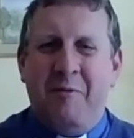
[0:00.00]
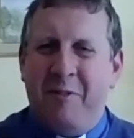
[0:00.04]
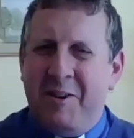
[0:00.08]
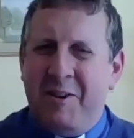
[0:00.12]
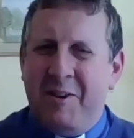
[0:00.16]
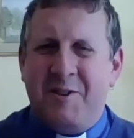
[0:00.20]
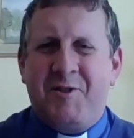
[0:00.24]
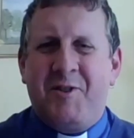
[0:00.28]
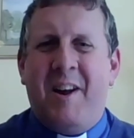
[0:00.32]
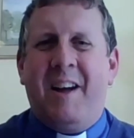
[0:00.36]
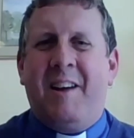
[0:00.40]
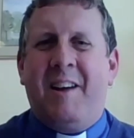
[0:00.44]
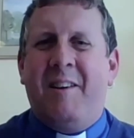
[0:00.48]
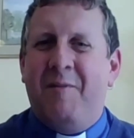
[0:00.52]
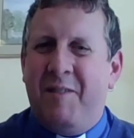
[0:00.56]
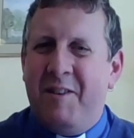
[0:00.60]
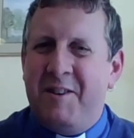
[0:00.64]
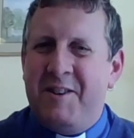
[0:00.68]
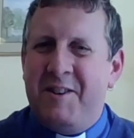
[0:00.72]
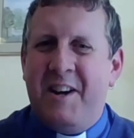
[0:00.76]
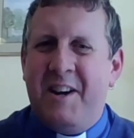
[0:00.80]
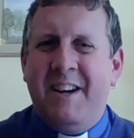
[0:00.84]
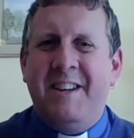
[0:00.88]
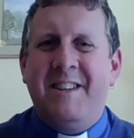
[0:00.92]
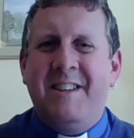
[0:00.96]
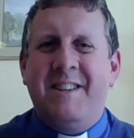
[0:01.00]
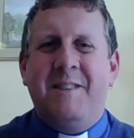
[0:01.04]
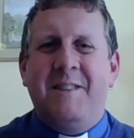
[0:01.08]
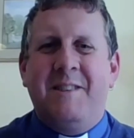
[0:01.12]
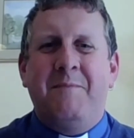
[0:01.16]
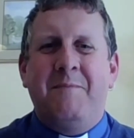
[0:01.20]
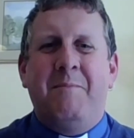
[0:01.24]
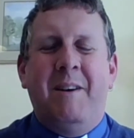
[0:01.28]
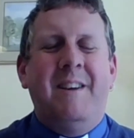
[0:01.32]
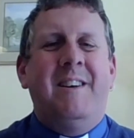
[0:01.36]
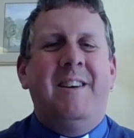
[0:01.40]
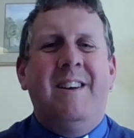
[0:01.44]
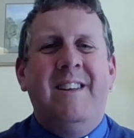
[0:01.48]
of lost track of the days a
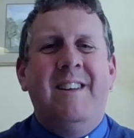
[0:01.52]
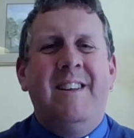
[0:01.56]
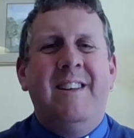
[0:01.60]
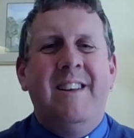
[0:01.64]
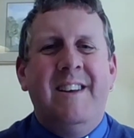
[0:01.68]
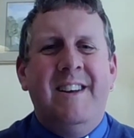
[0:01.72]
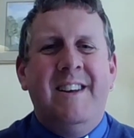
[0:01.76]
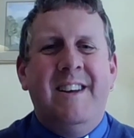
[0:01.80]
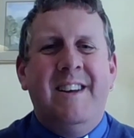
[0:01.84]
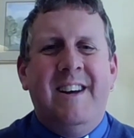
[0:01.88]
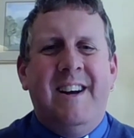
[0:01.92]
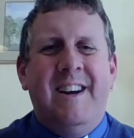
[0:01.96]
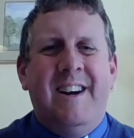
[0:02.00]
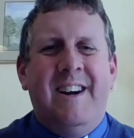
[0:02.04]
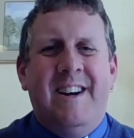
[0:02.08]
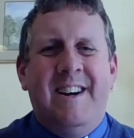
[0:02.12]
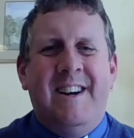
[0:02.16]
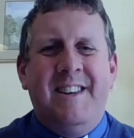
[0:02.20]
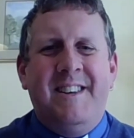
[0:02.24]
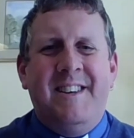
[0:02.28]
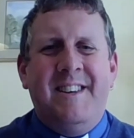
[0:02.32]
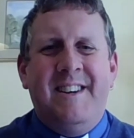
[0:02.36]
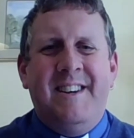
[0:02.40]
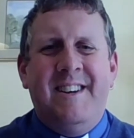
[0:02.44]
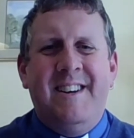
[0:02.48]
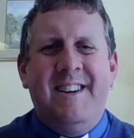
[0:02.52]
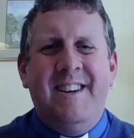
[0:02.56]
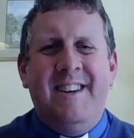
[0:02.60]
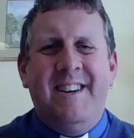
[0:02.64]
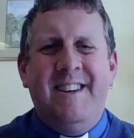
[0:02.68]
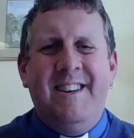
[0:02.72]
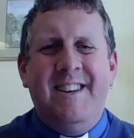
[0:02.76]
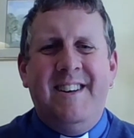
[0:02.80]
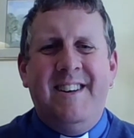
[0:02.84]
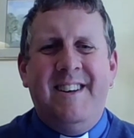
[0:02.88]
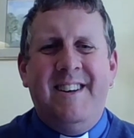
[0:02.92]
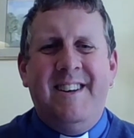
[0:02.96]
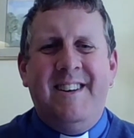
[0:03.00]
bit, and
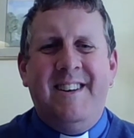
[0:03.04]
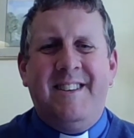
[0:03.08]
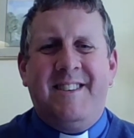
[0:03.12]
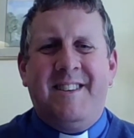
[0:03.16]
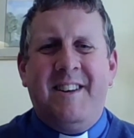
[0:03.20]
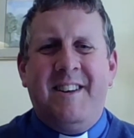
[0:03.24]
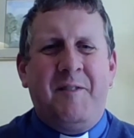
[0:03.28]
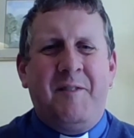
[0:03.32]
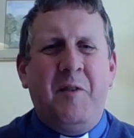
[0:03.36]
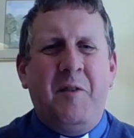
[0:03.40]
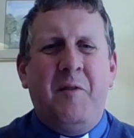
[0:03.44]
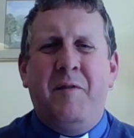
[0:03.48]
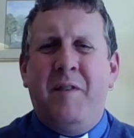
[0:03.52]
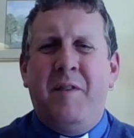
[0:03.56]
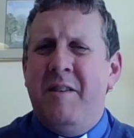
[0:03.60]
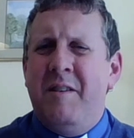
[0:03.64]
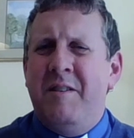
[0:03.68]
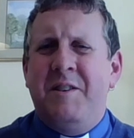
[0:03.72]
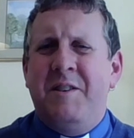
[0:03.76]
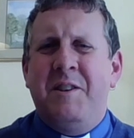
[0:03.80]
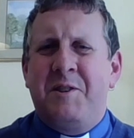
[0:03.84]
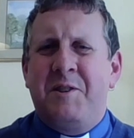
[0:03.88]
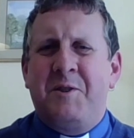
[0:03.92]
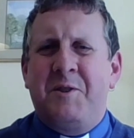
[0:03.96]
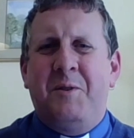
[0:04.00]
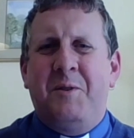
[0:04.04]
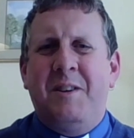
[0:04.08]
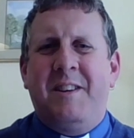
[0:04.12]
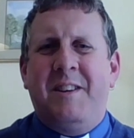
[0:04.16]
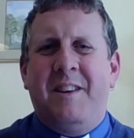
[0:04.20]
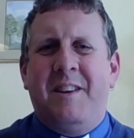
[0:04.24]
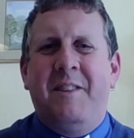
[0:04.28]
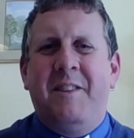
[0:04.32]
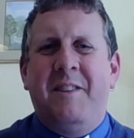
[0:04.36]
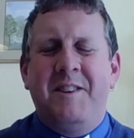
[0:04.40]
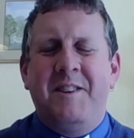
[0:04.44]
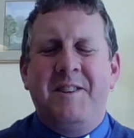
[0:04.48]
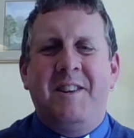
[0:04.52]
it does feel very
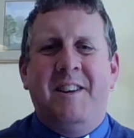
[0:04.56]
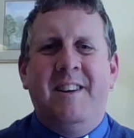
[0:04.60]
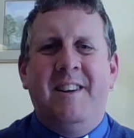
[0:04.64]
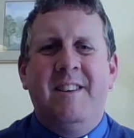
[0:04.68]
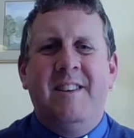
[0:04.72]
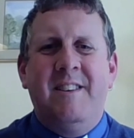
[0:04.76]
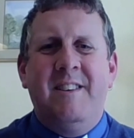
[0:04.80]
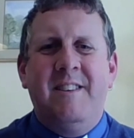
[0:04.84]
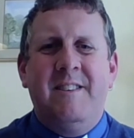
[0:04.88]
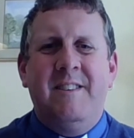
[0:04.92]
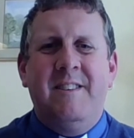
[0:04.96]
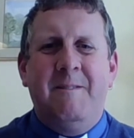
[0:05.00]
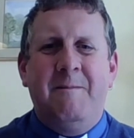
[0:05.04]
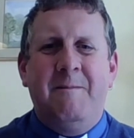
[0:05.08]
disjointed this year.